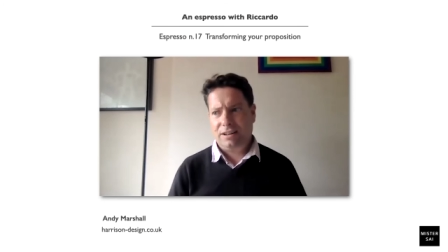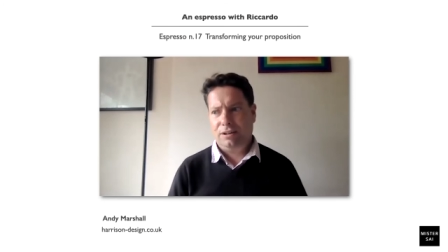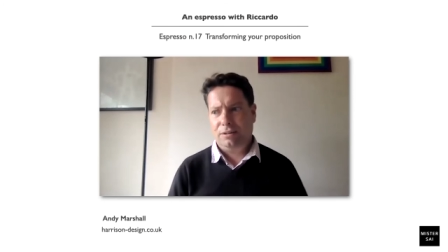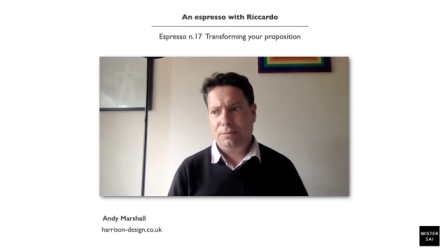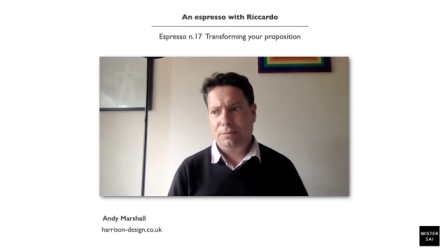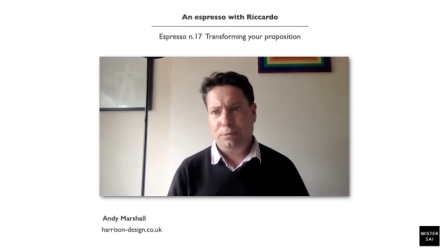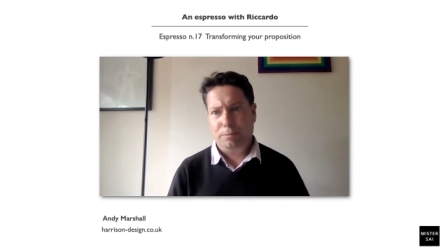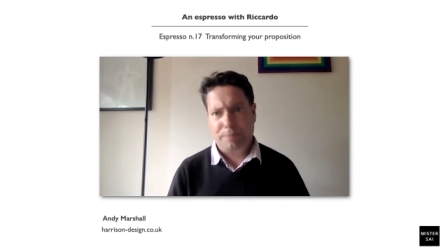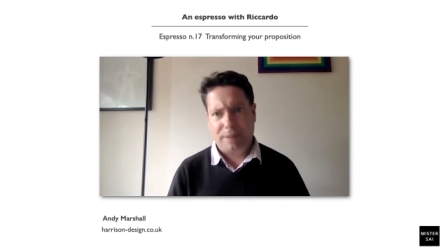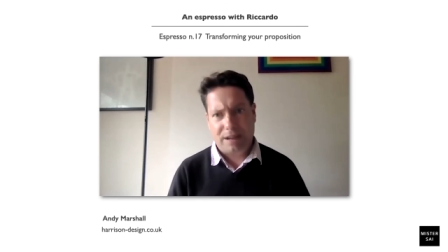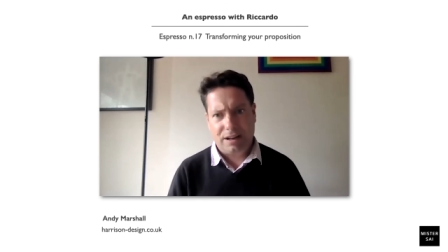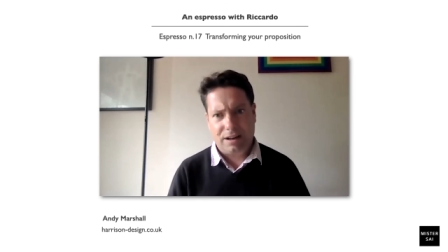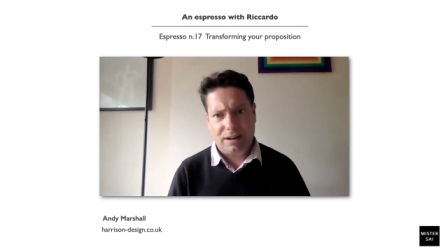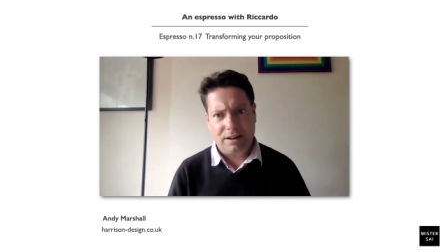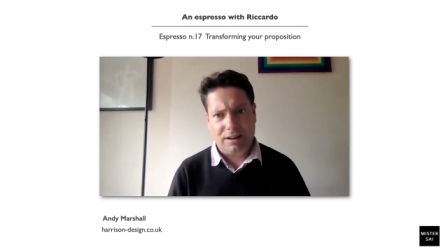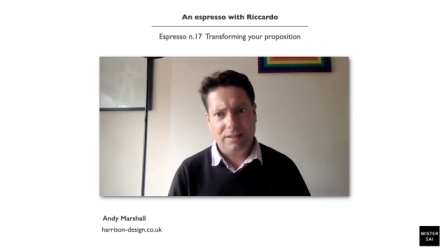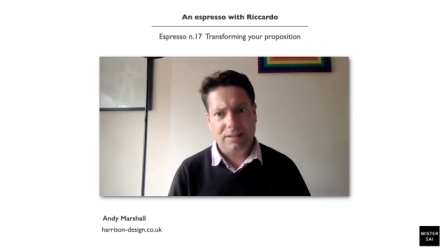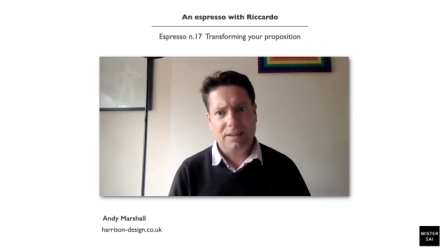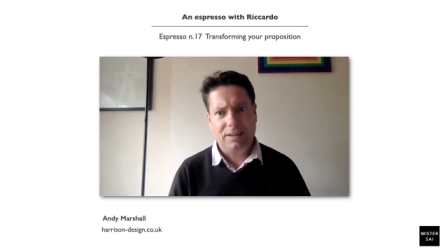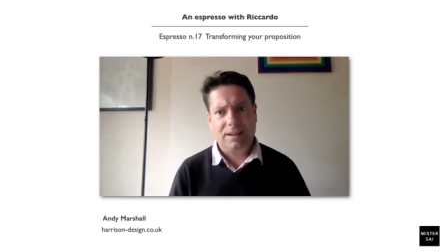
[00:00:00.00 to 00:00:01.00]
power.
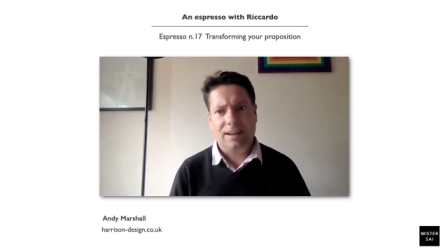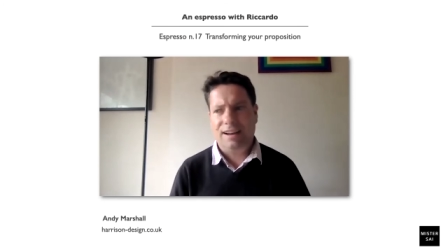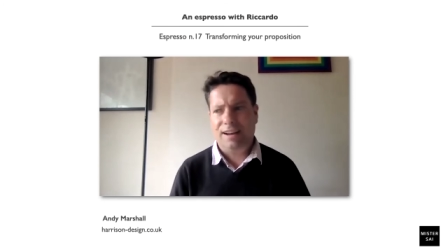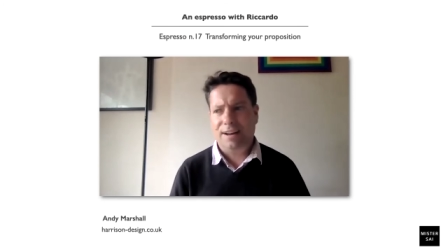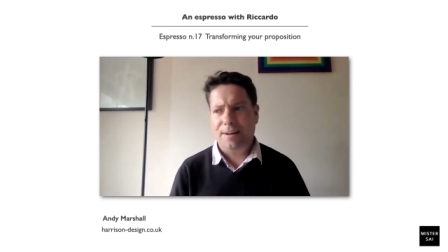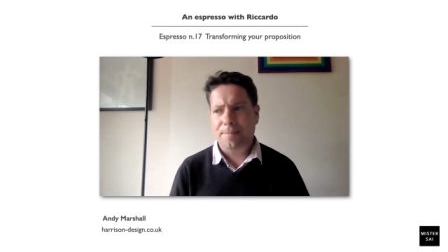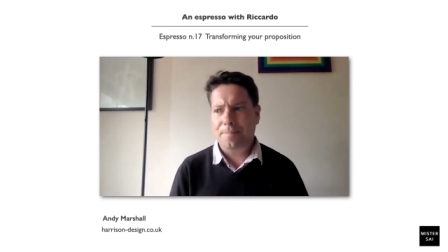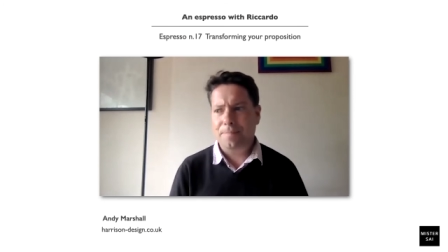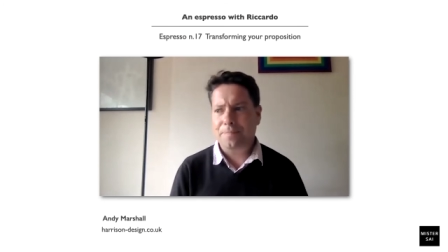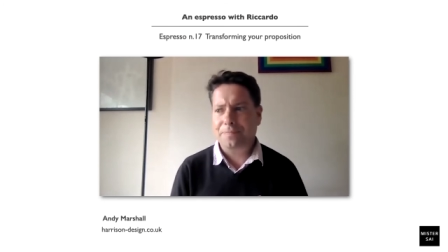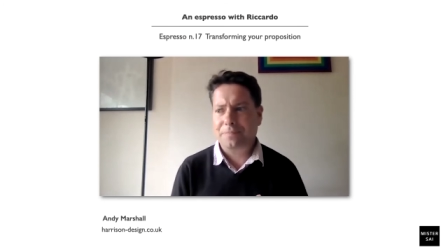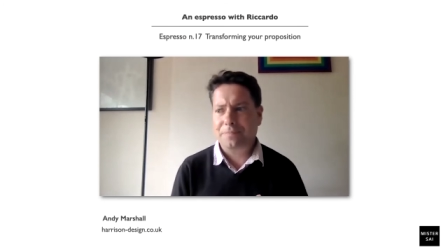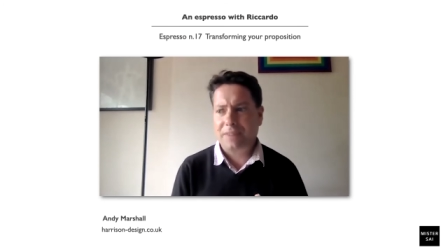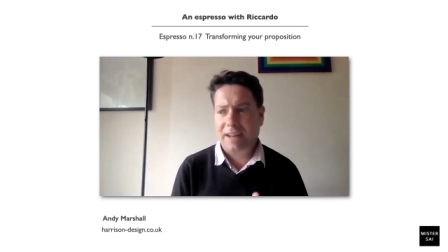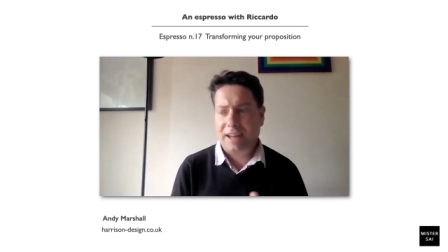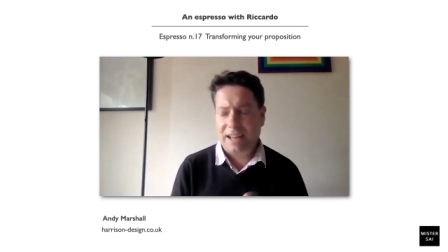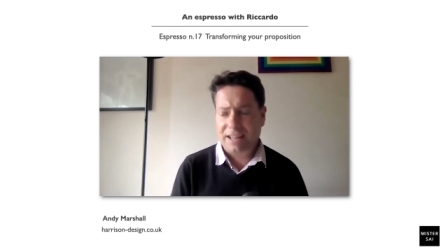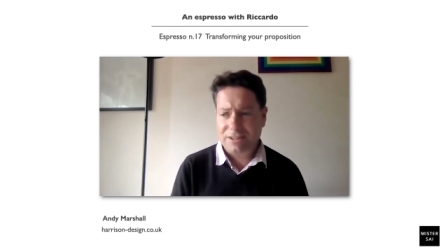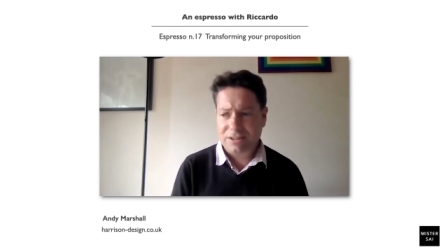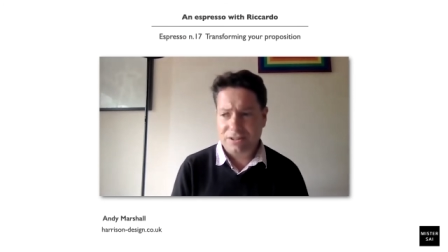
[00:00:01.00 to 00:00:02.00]

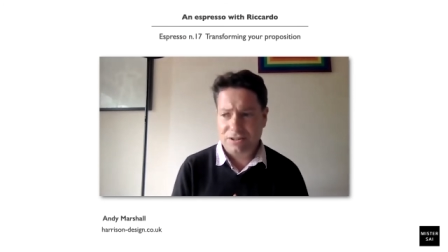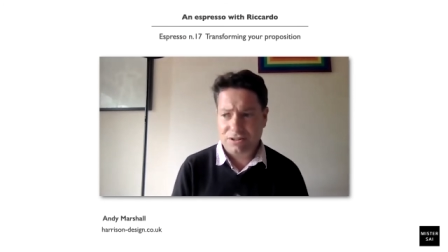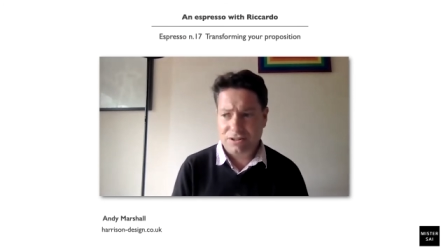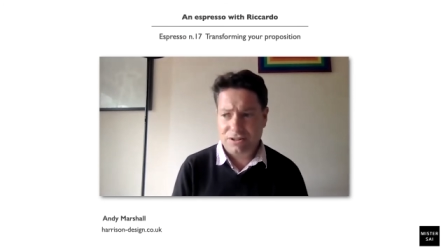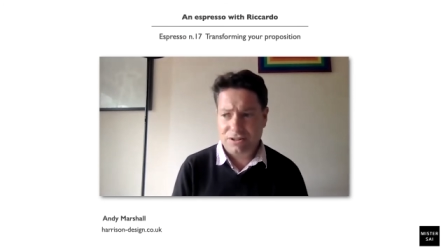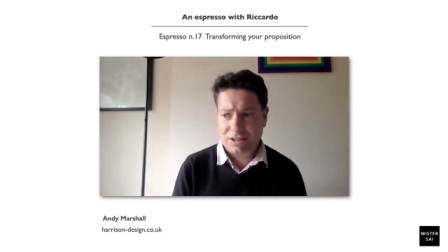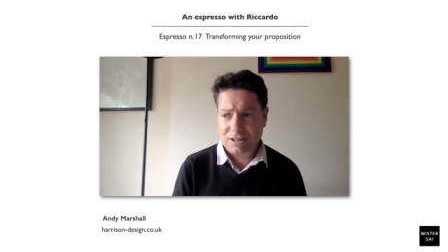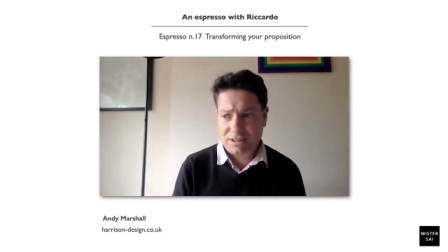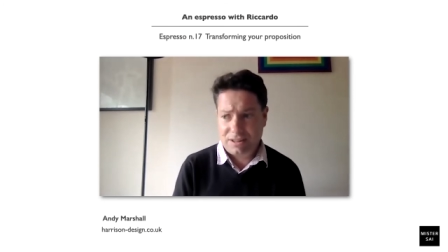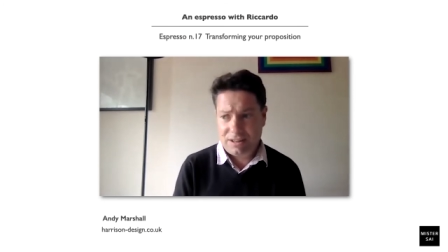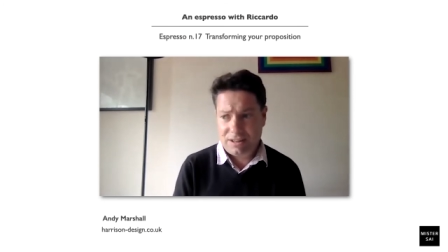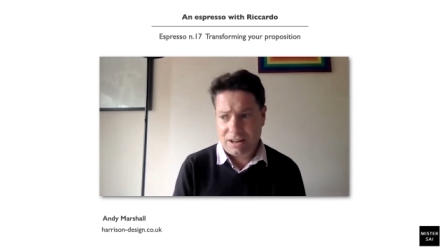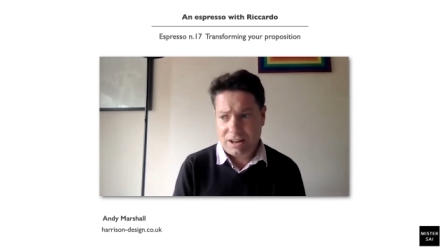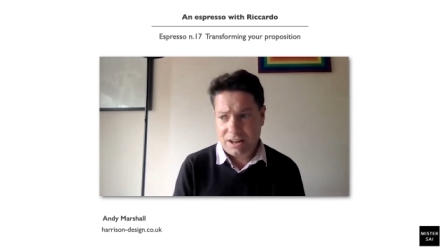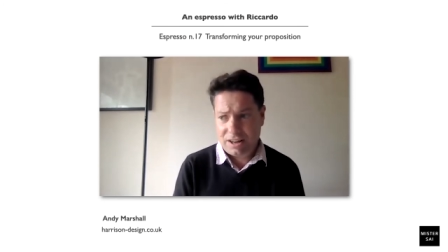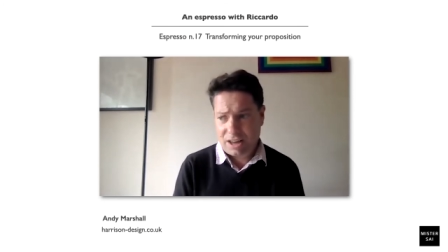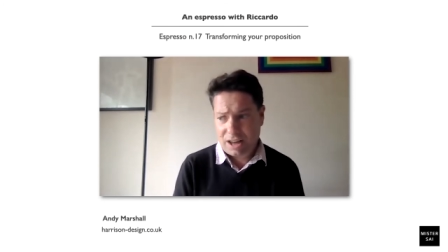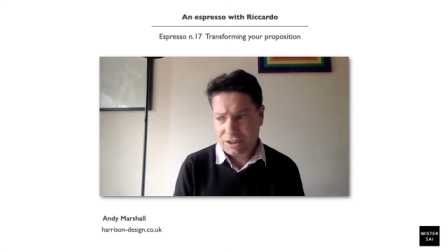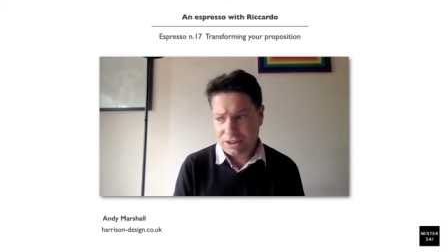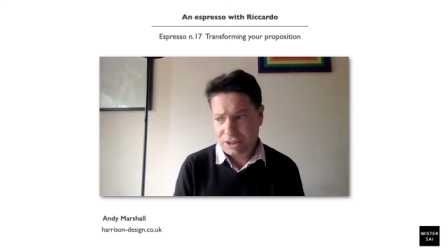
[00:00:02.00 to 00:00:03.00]
And, you know, I
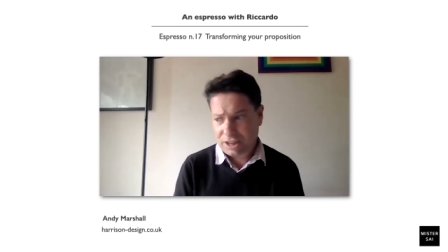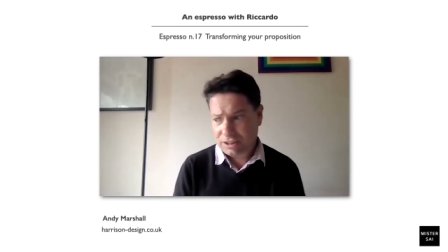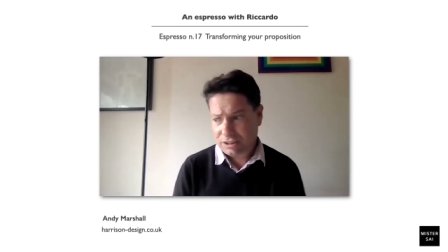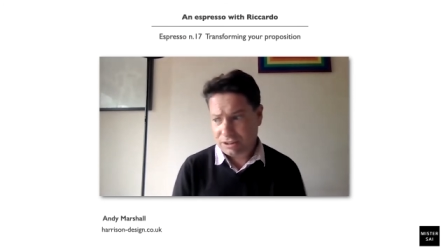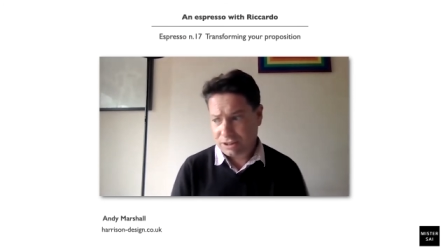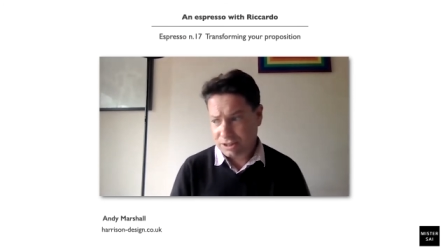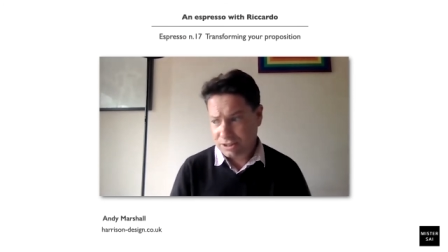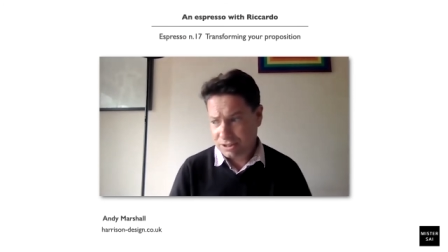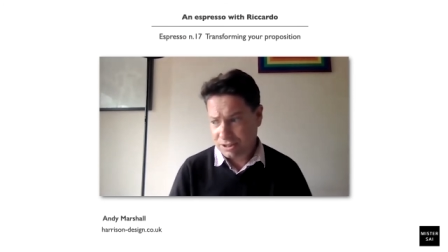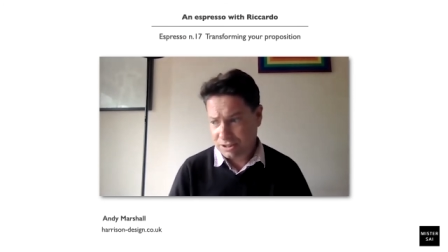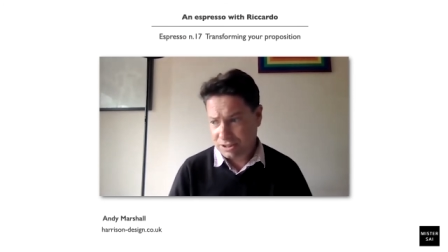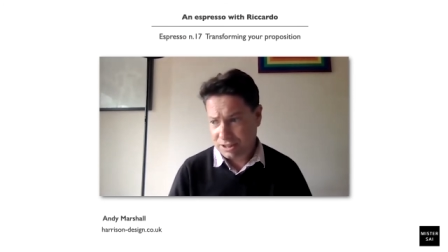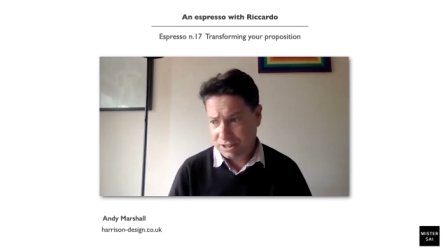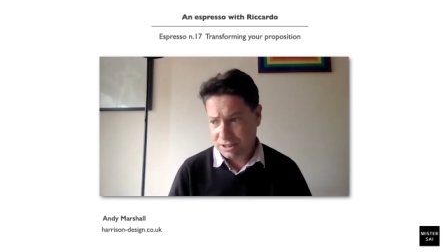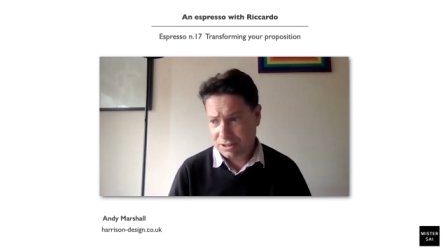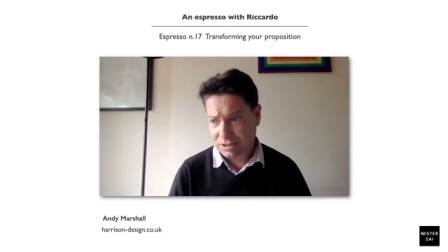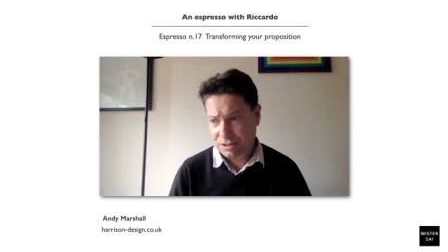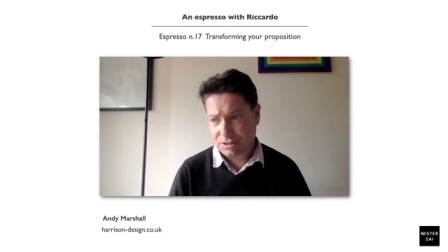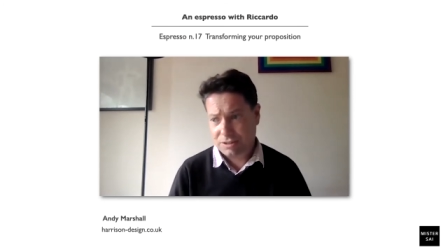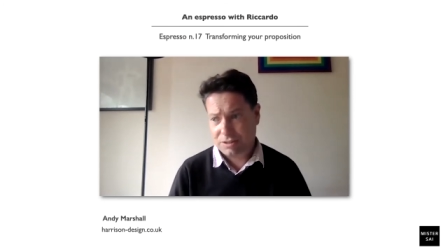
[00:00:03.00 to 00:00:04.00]
think there's
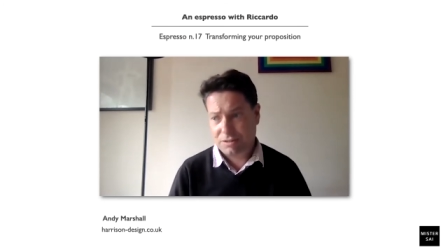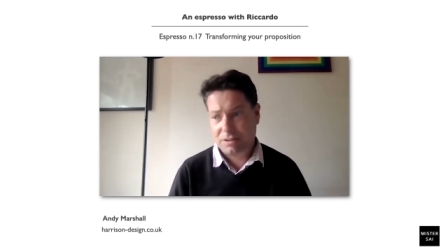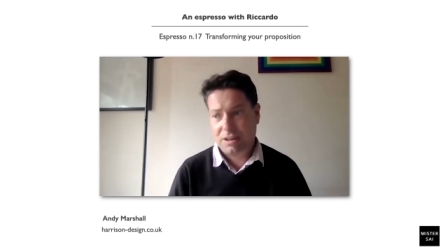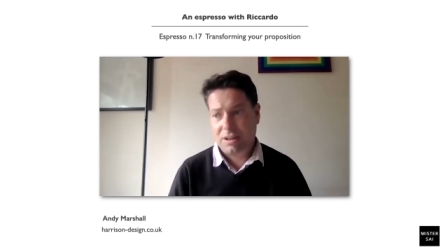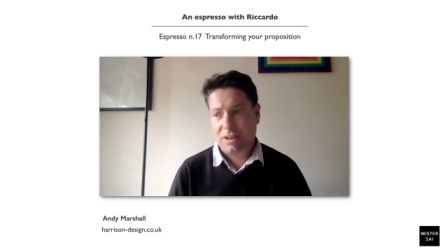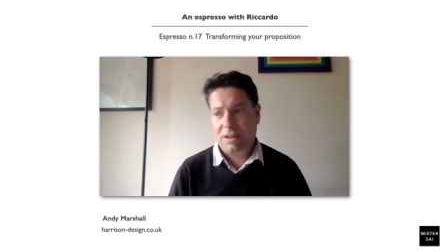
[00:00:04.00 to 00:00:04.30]
this,